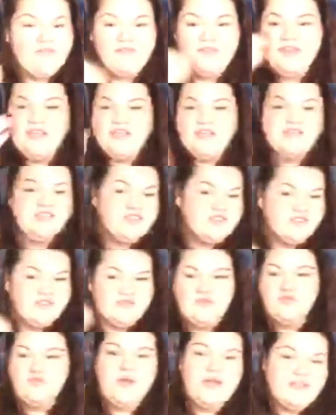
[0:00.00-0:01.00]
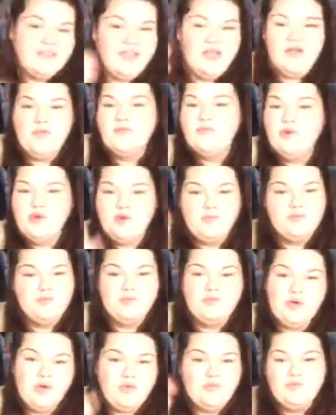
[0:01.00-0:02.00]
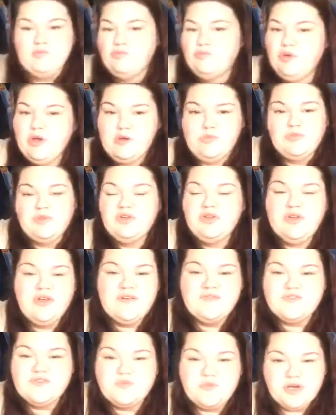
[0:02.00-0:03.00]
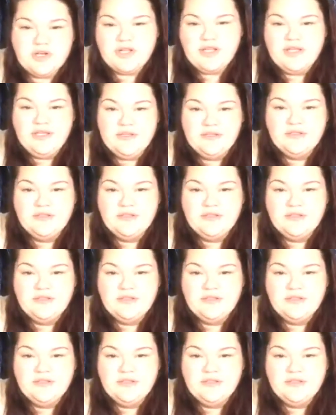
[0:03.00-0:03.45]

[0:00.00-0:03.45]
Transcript: Just right there. Boom, boom, boom. You don't have to worry.